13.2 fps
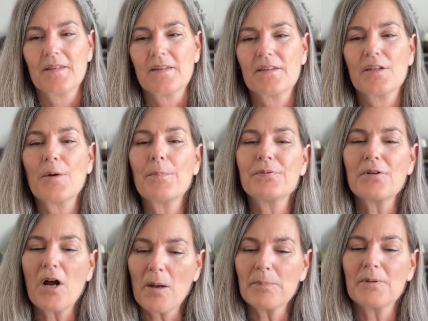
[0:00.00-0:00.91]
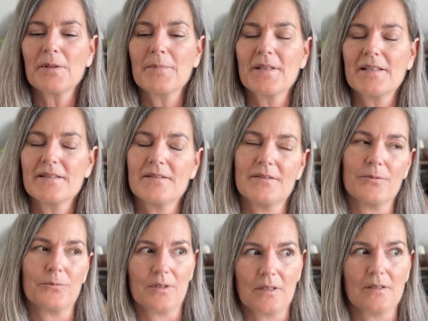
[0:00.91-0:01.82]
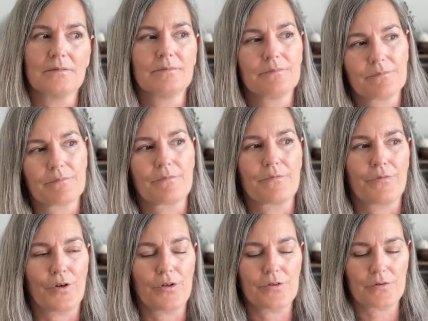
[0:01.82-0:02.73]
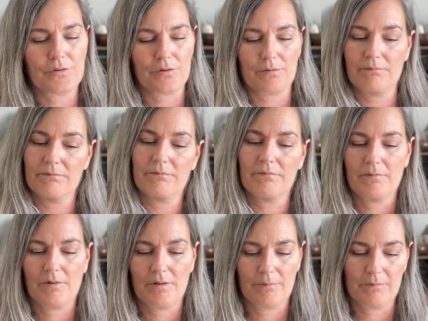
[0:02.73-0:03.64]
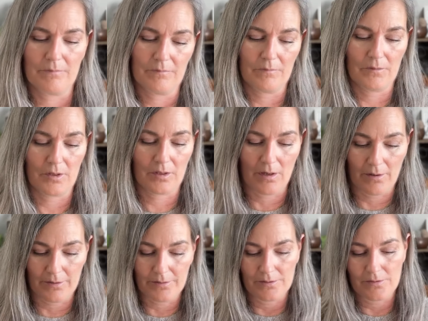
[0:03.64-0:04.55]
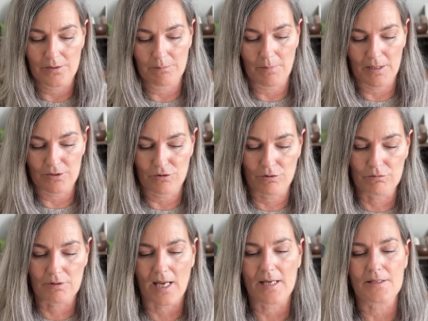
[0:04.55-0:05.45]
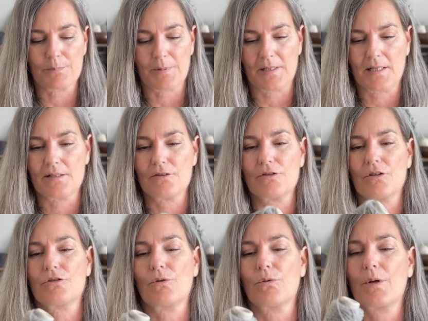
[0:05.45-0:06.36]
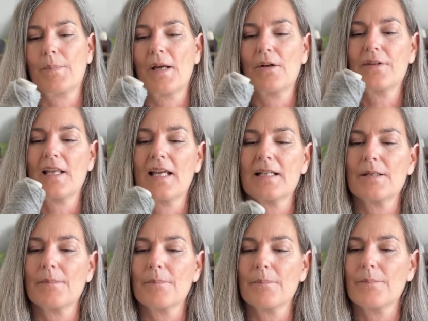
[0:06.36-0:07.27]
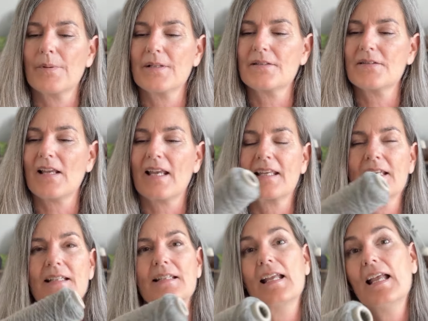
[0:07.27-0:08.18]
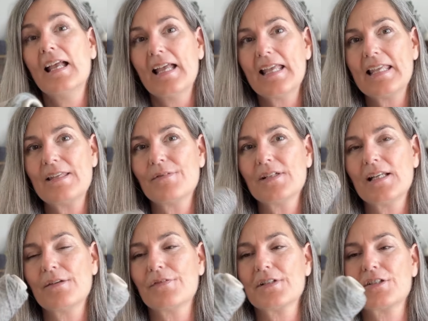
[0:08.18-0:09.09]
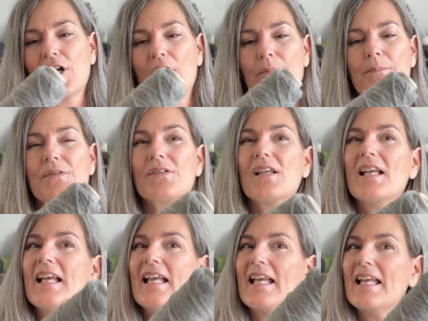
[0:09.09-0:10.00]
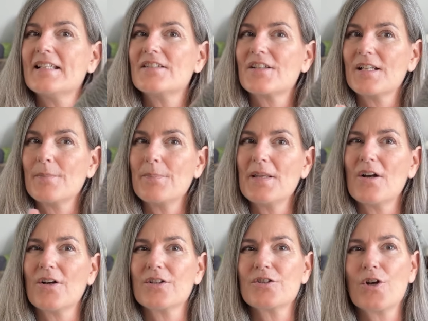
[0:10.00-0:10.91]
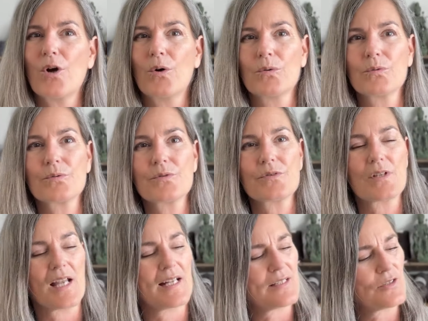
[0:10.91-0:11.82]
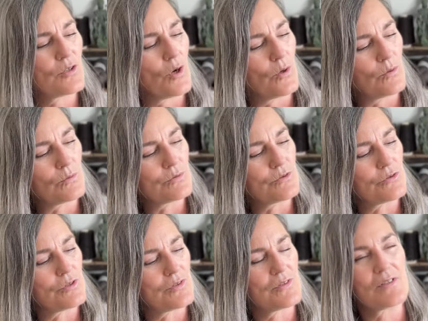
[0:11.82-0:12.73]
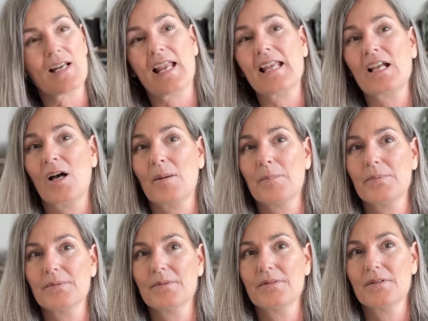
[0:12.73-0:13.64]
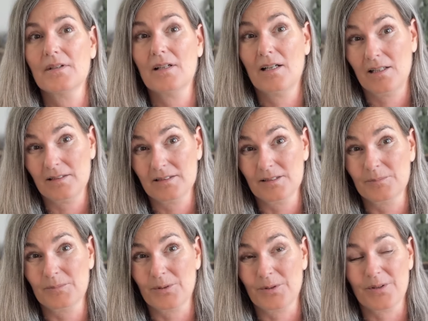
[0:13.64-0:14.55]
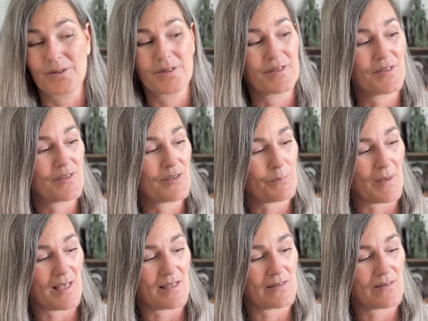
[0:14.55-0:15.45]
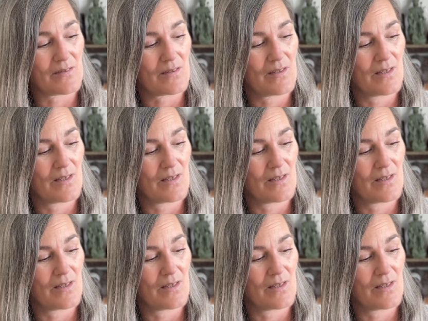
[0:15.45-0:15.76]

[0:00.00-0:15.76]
The problem is, first, the yarn is in my suitcase, but let's not talk about that. But second, even if it comes, it's gonna be on cones, and cones just take up a little more space.